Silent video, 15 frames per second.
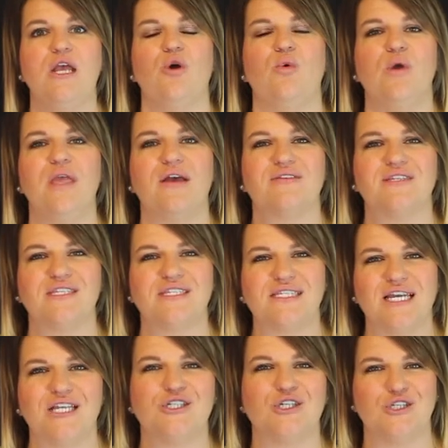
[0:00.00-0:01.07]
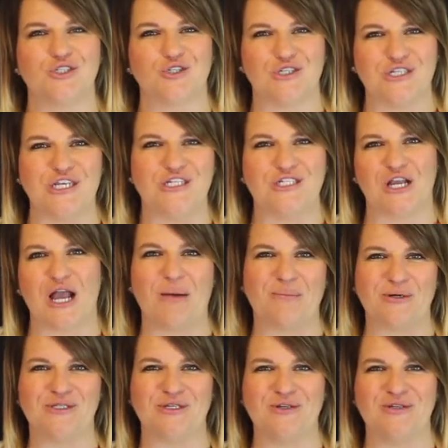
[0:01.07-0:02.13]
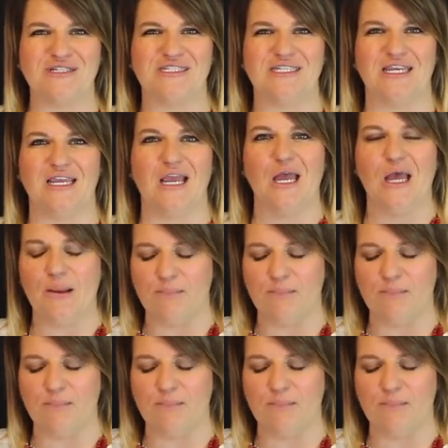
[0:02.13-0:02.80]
We have such a strategic opportunity